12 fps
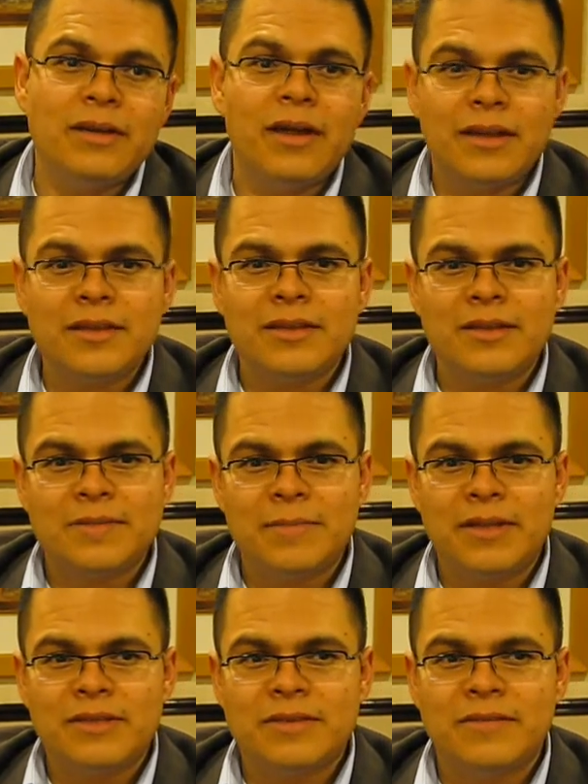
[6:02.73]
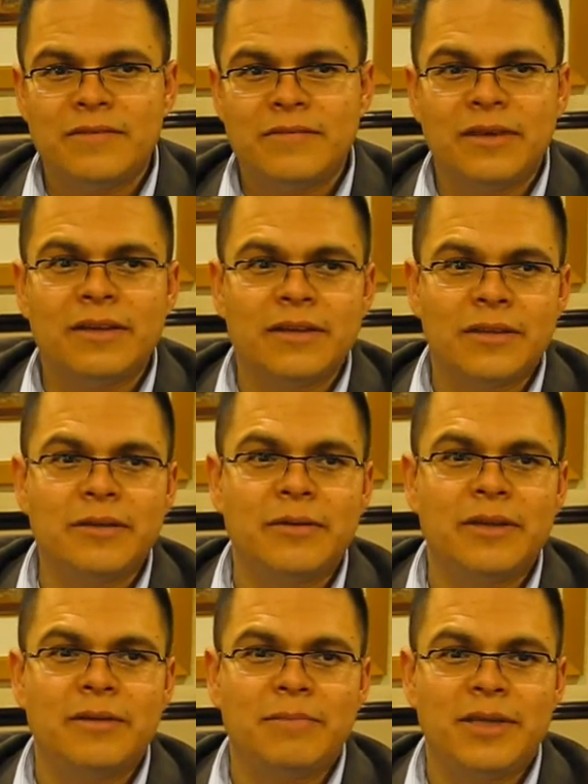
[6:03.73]
not at the expense of
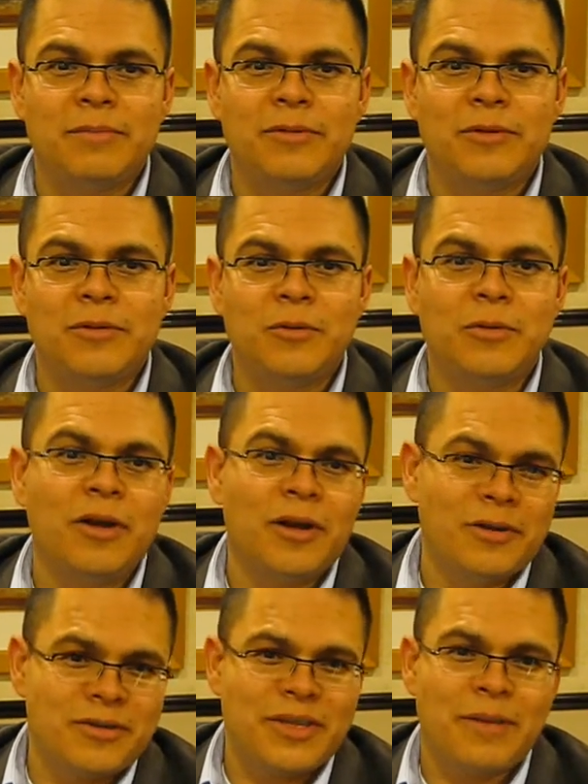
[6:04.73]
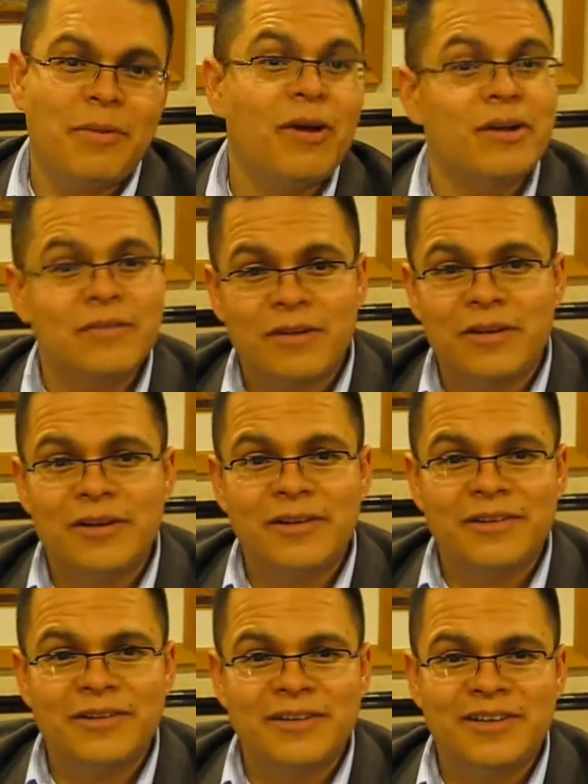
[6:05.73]
including people who are, say, part of
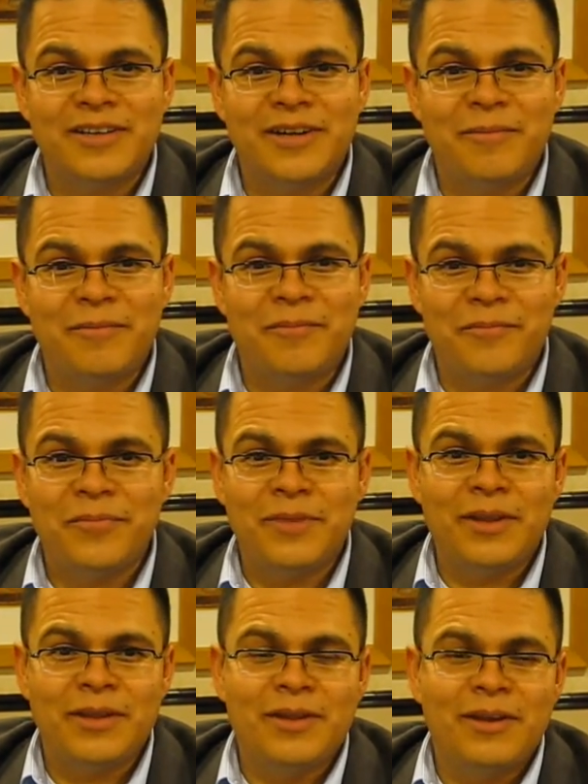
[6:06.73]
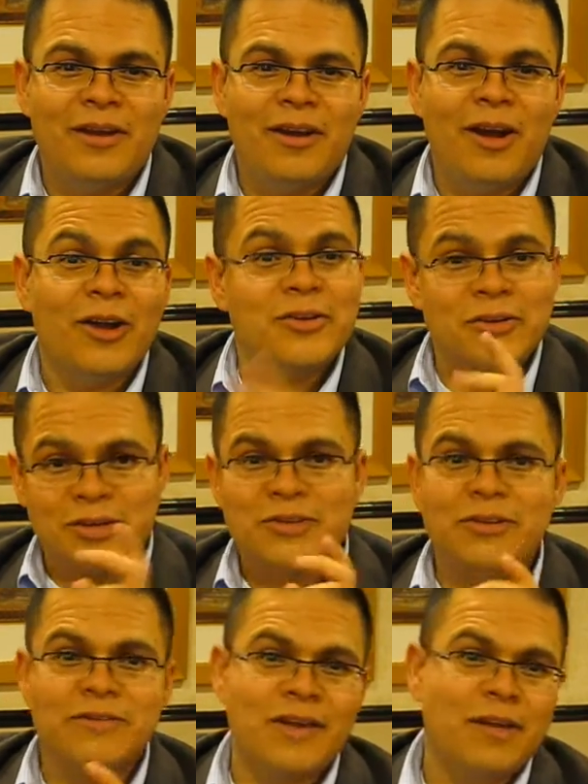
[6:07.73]
our
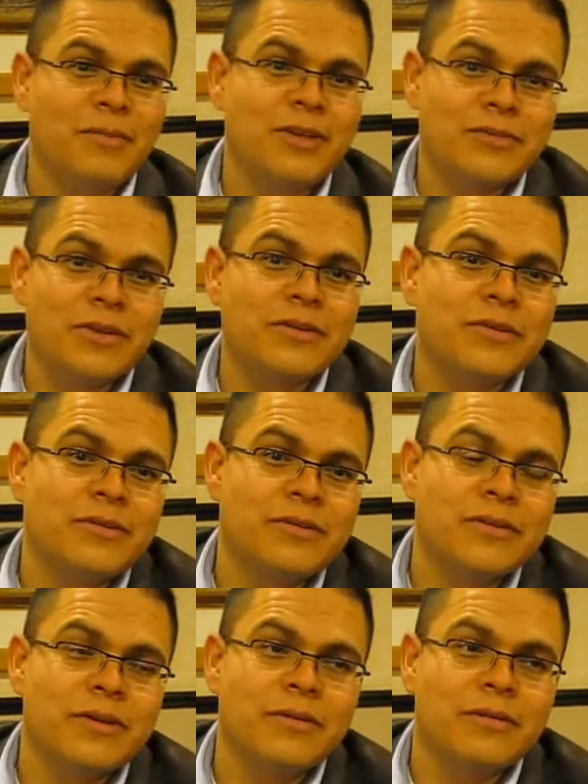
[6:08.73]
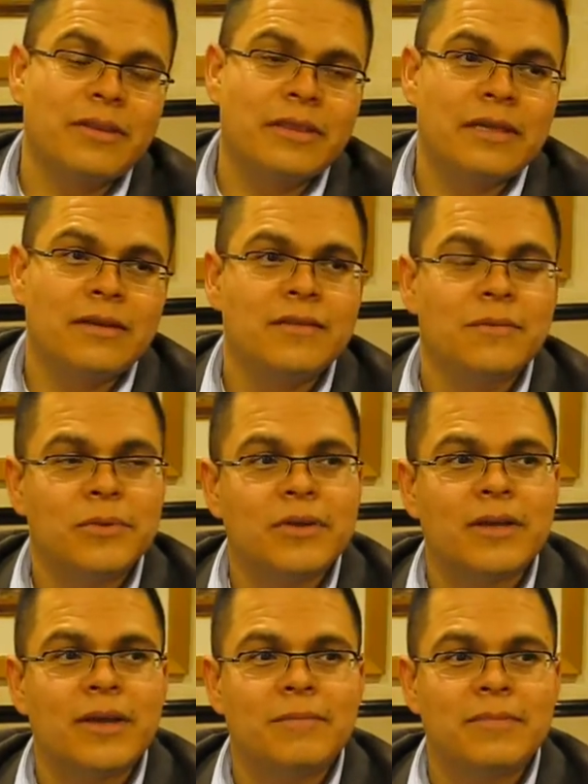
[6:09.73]
traditional family structure. So at the end of the
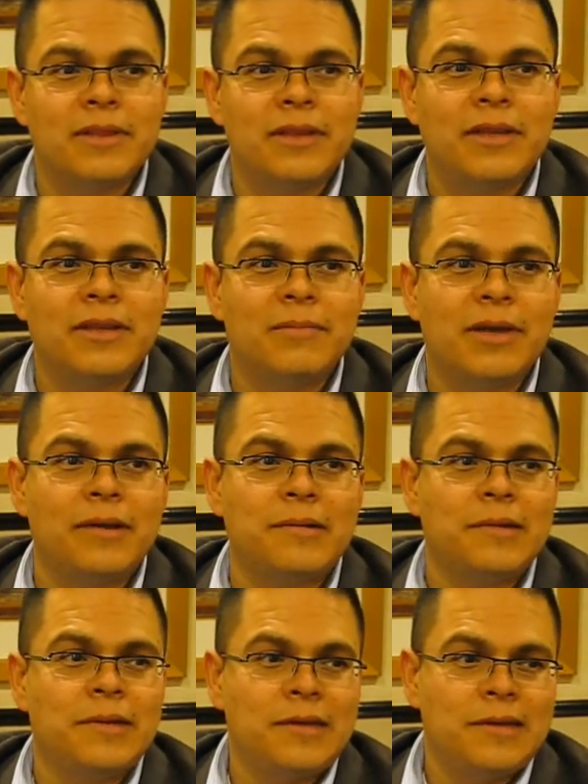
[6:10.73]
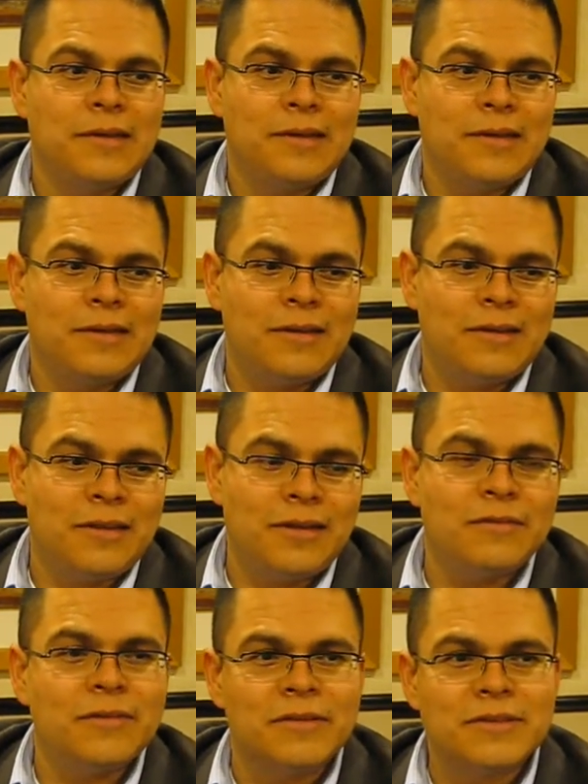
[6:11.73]
book, I'm thinking about the
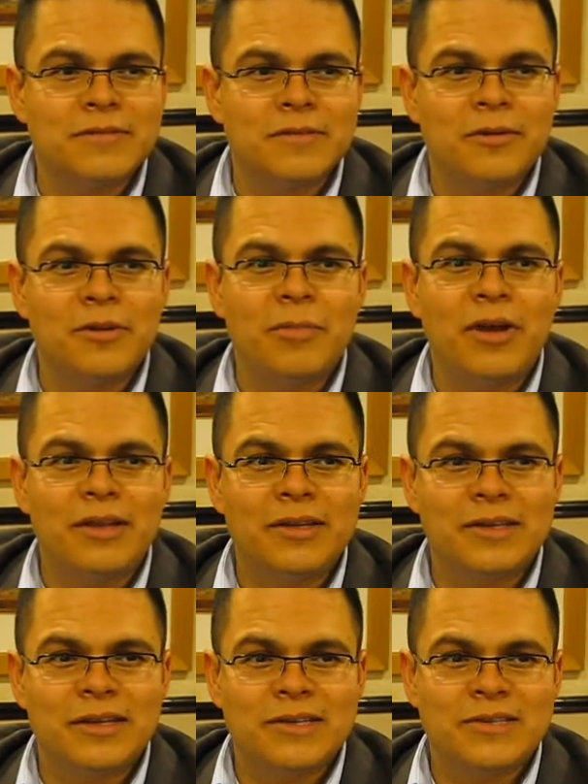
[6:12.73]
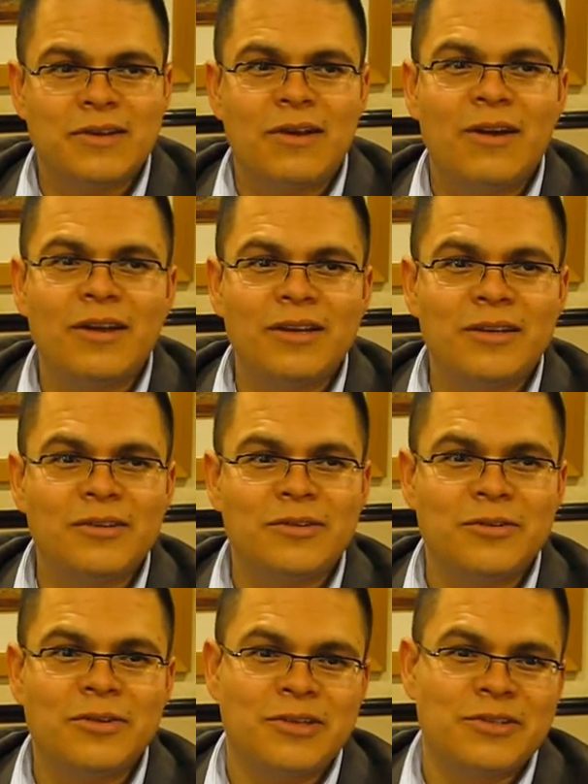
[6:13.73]
influence of queer politics on
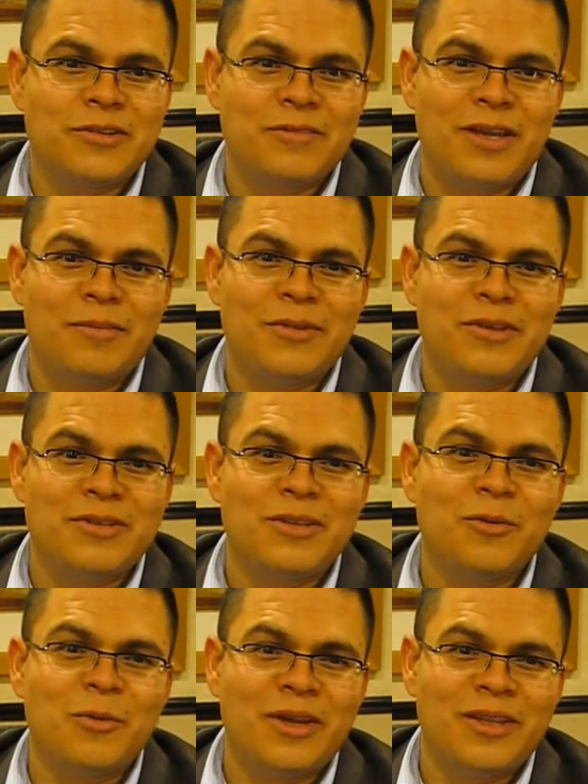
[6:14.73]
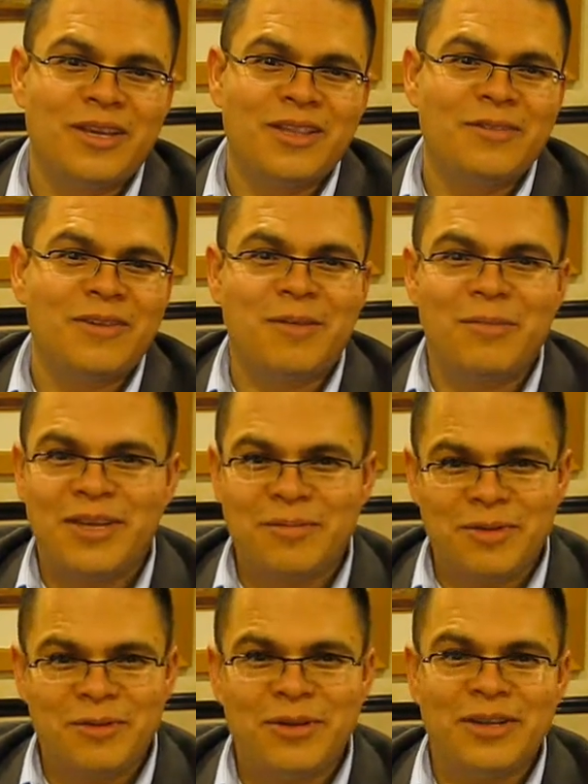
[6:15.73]
traditional families and the way that the family can
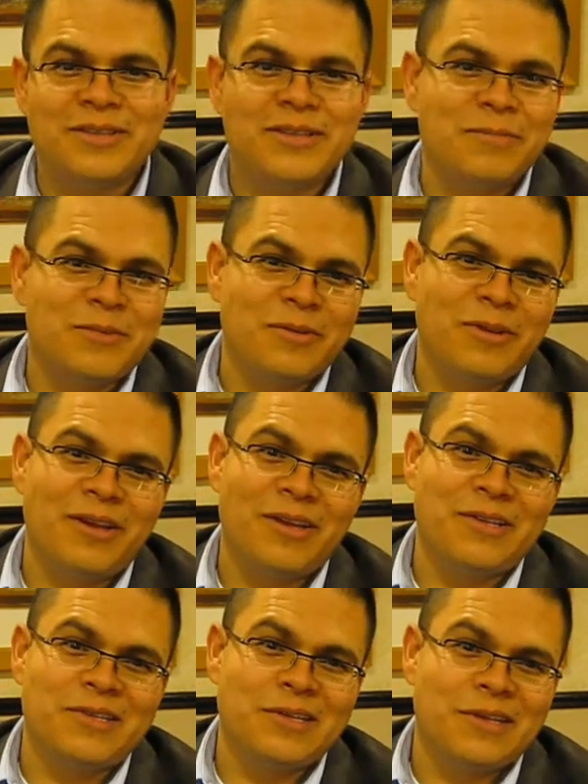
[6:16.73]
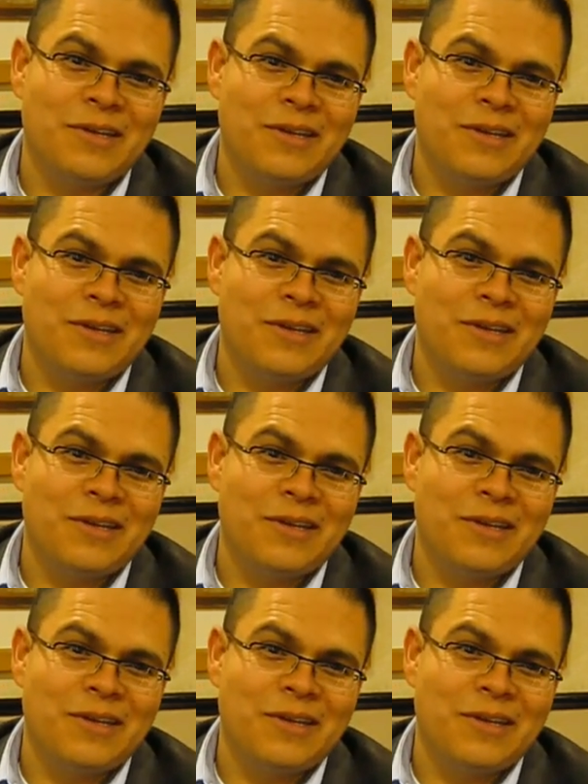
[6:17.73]
be reconceptualized,